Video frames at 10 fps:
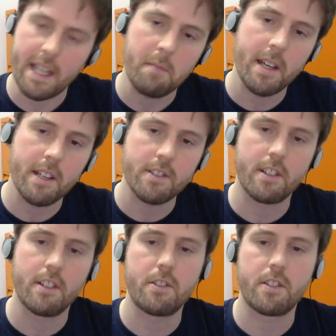email
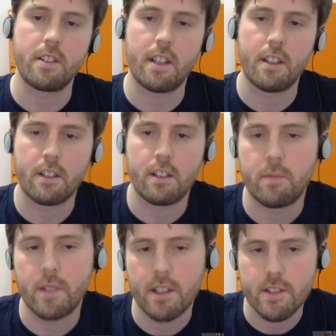solution there a
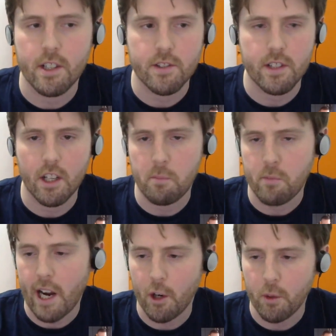couple of years ago. It's called
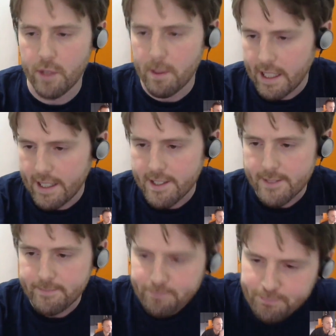Umbraco
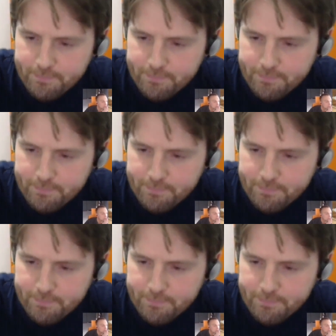Replays.